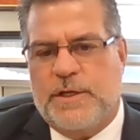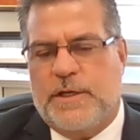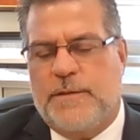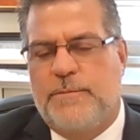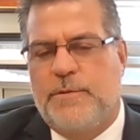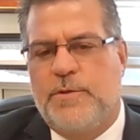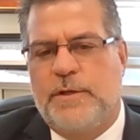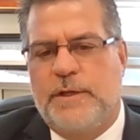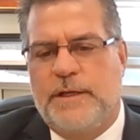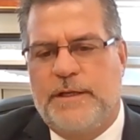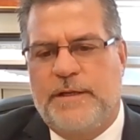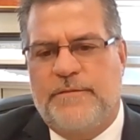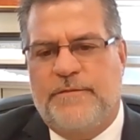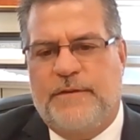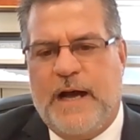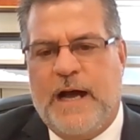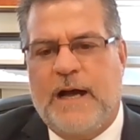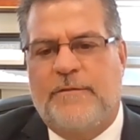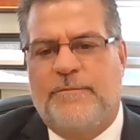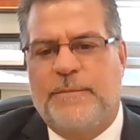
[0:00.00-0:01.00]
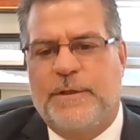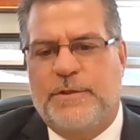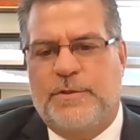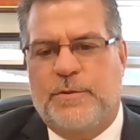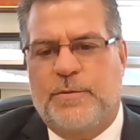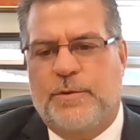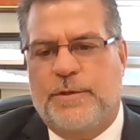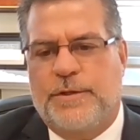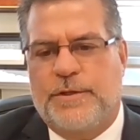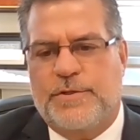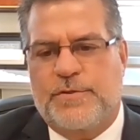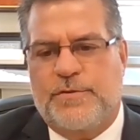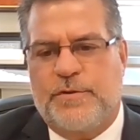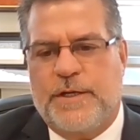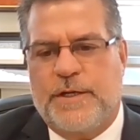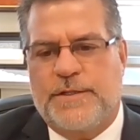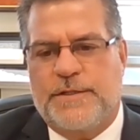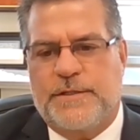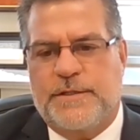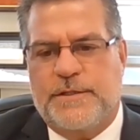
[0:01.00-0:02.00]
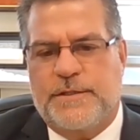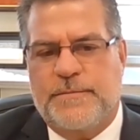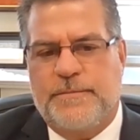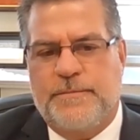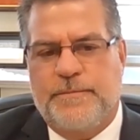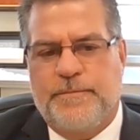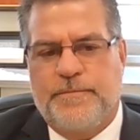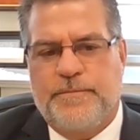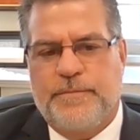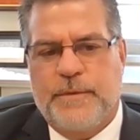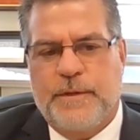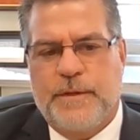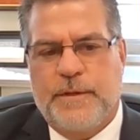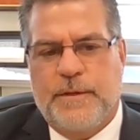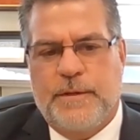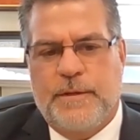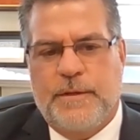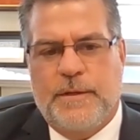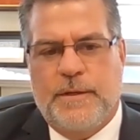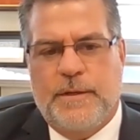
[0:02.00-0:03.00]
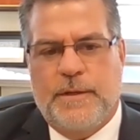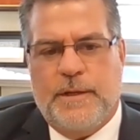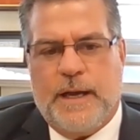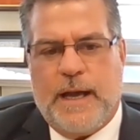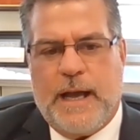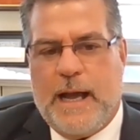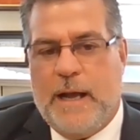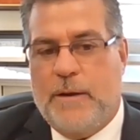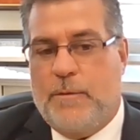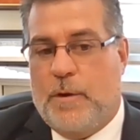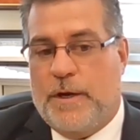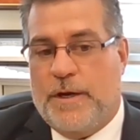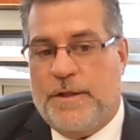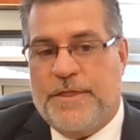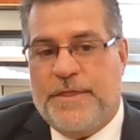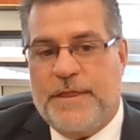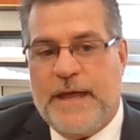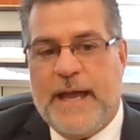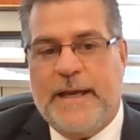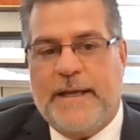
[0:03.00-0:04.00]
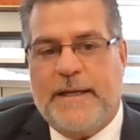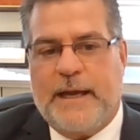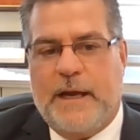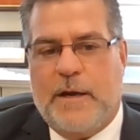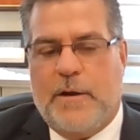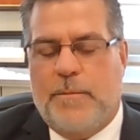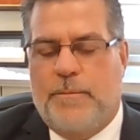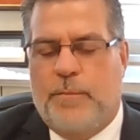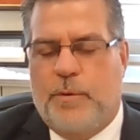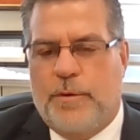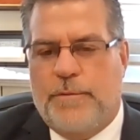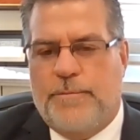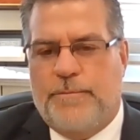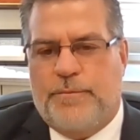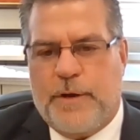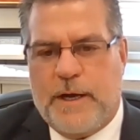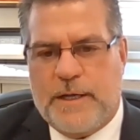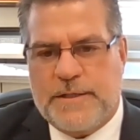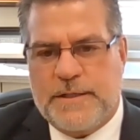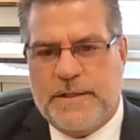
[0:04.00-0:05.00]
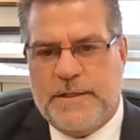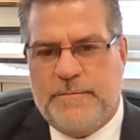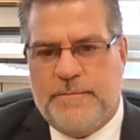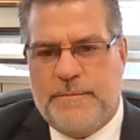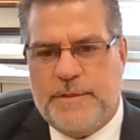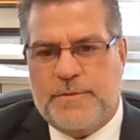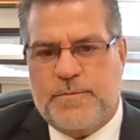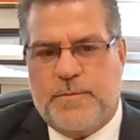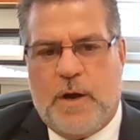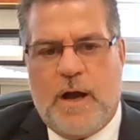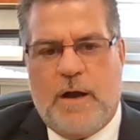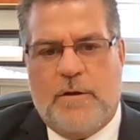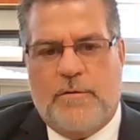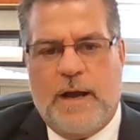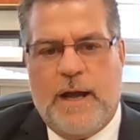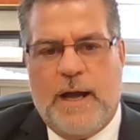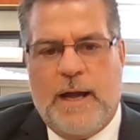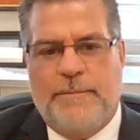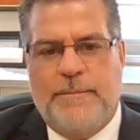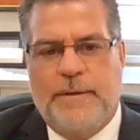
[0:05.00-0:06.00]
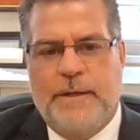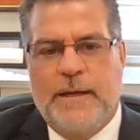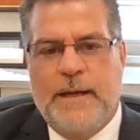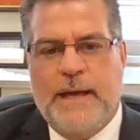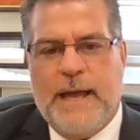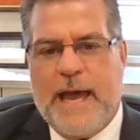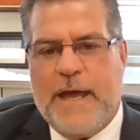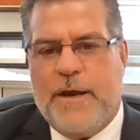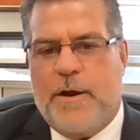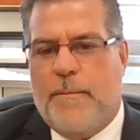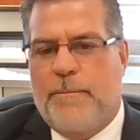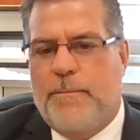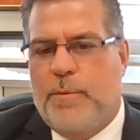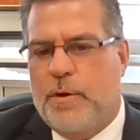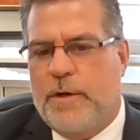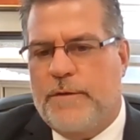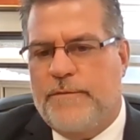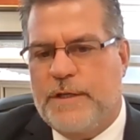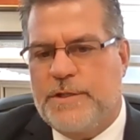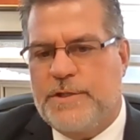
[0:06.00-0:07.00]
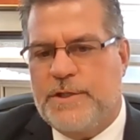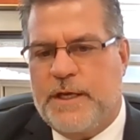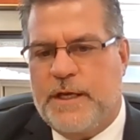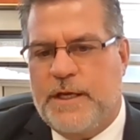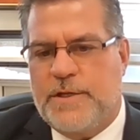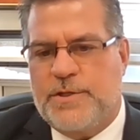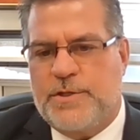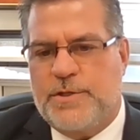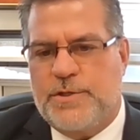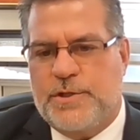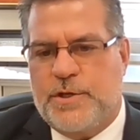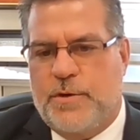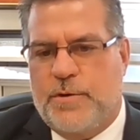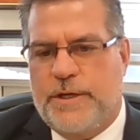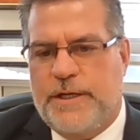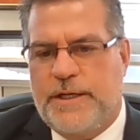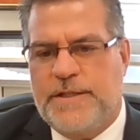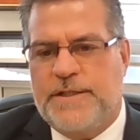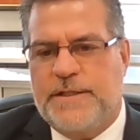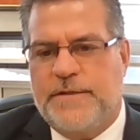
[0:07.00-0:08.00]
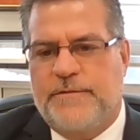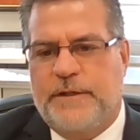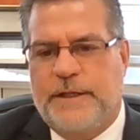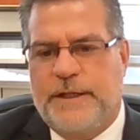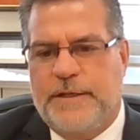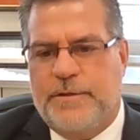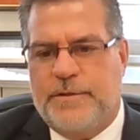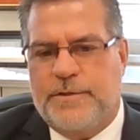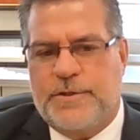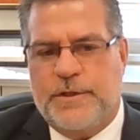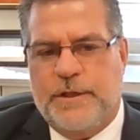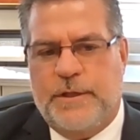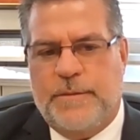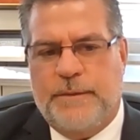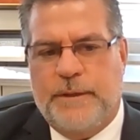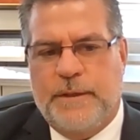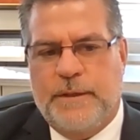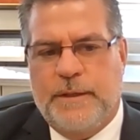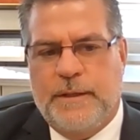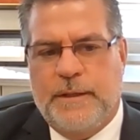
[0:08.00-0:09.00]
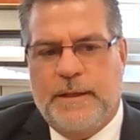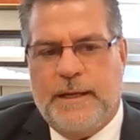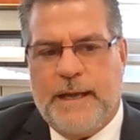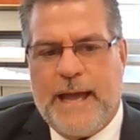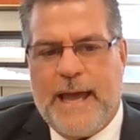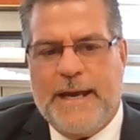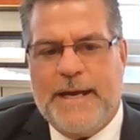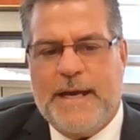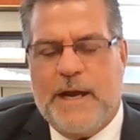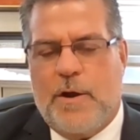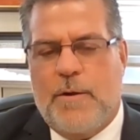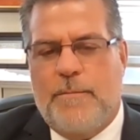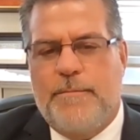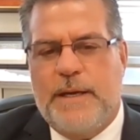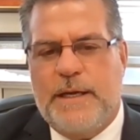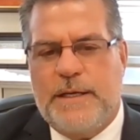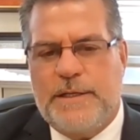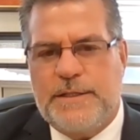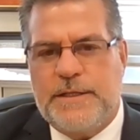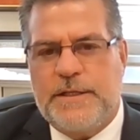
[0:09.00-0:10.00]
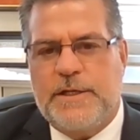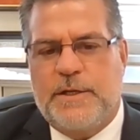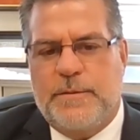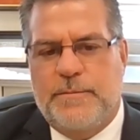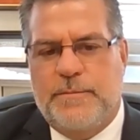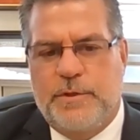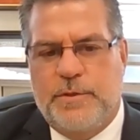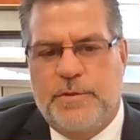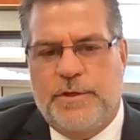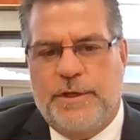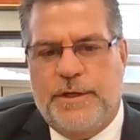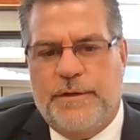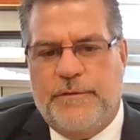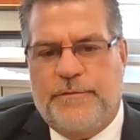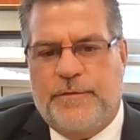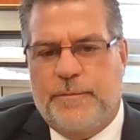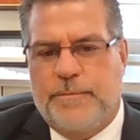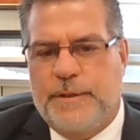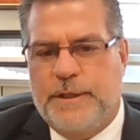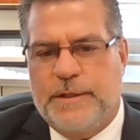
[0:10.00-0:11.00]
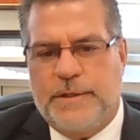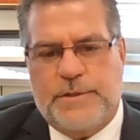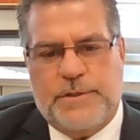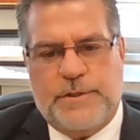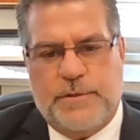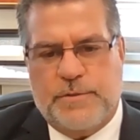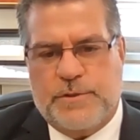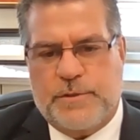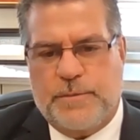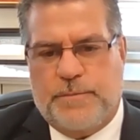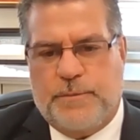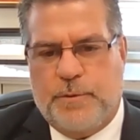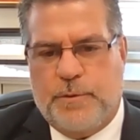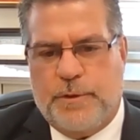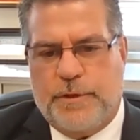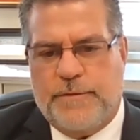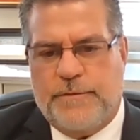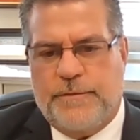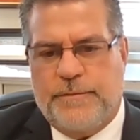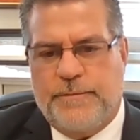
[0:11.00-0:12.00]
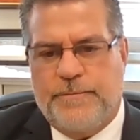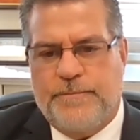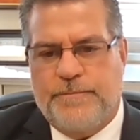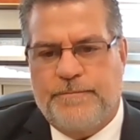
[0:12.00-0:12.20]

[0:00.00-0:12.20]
as the community involvement during this crisis. I want to thank our board president, Ms. Walrob, and our Board of Education's cohesive leadership, and our amazing community for being so supportive.